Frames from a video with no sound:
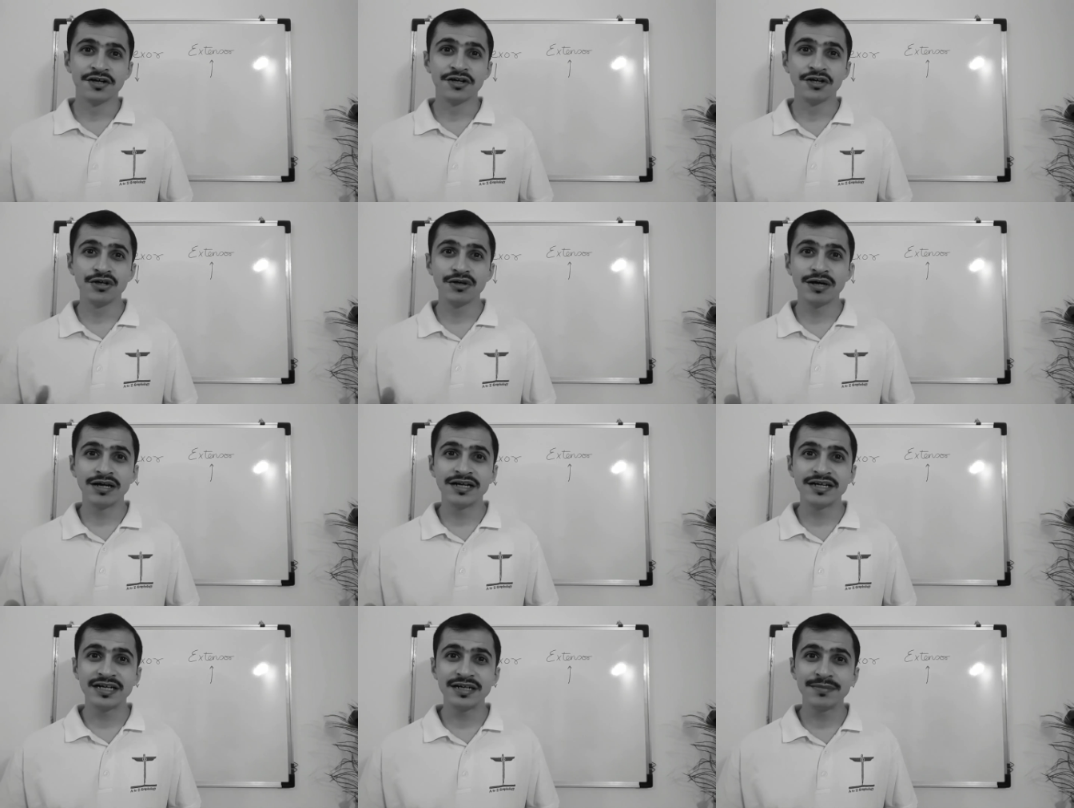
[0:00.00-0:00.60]

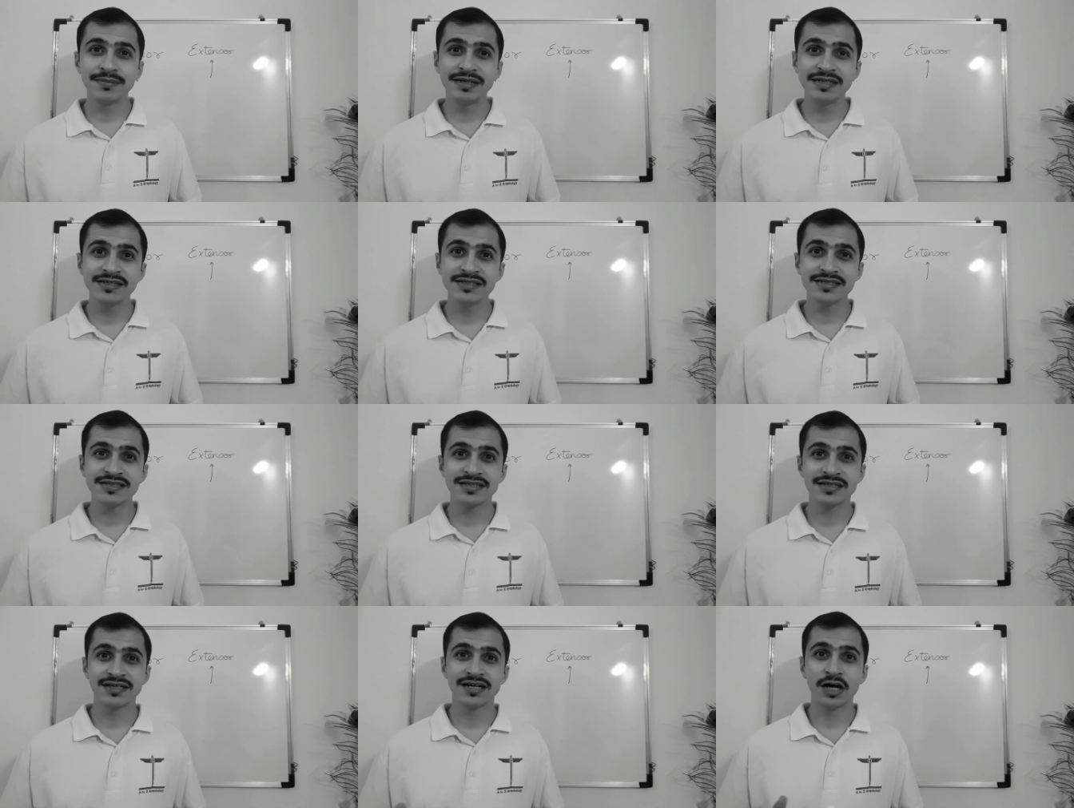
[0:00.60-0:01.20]
Duality
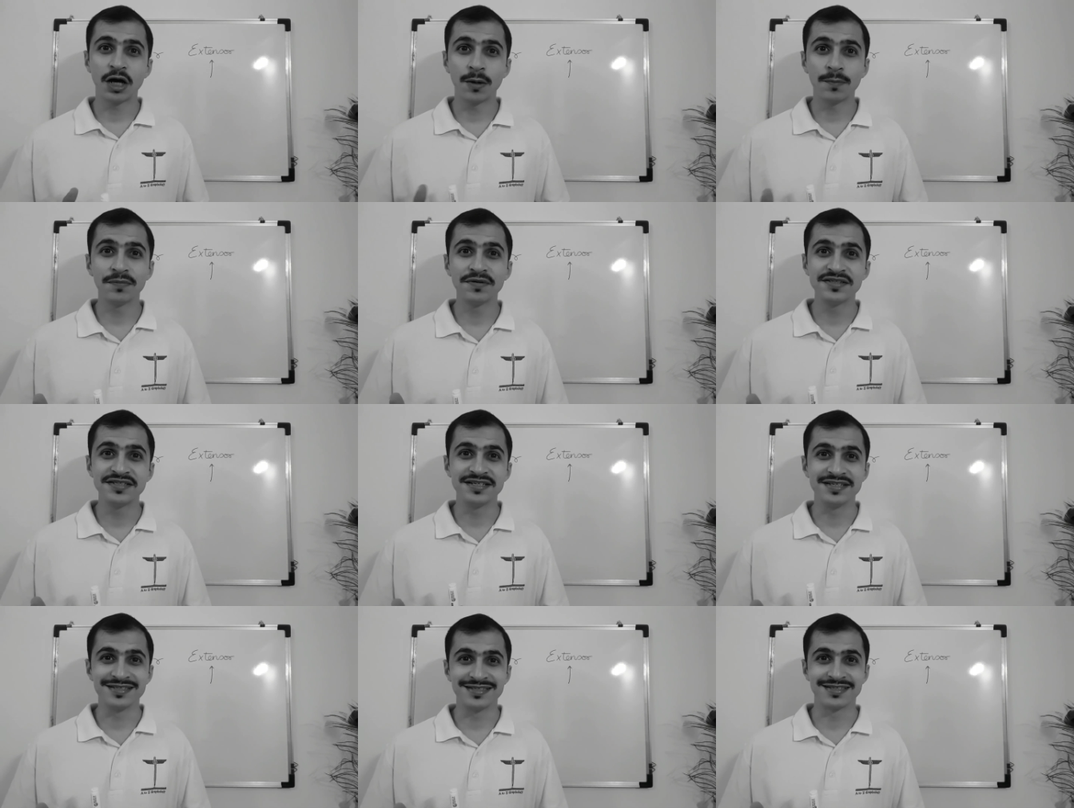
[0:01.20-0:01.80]
means
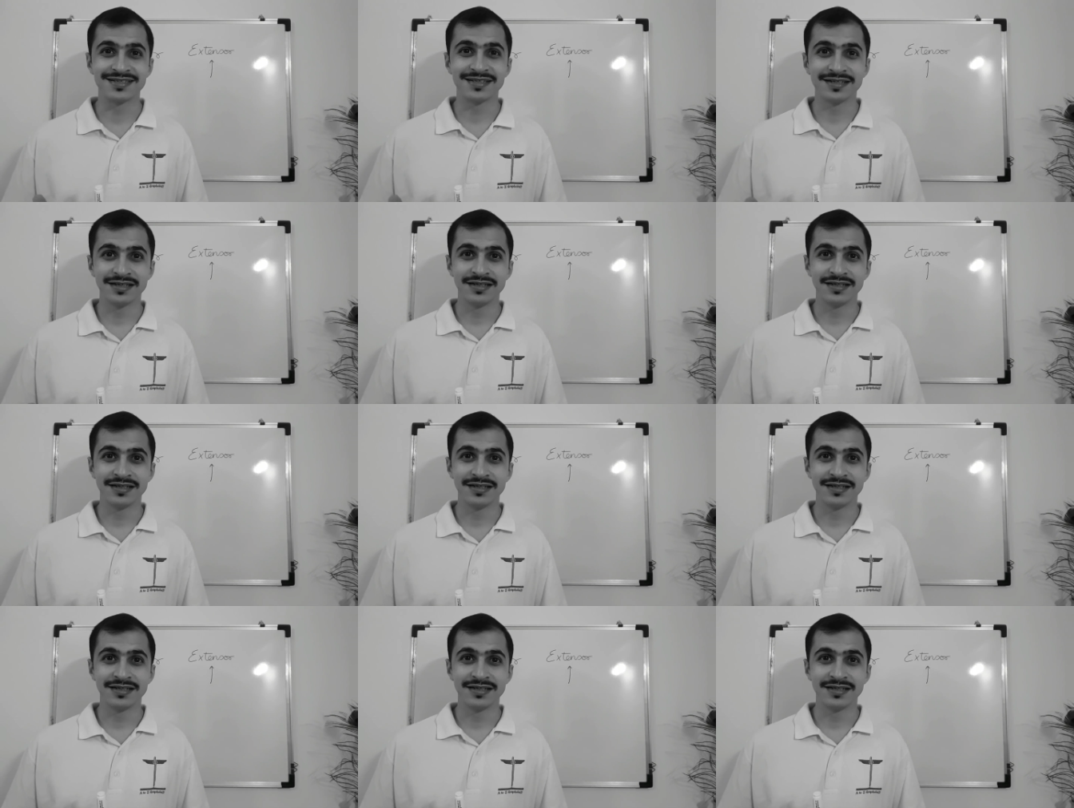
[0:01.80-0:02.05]
opposites.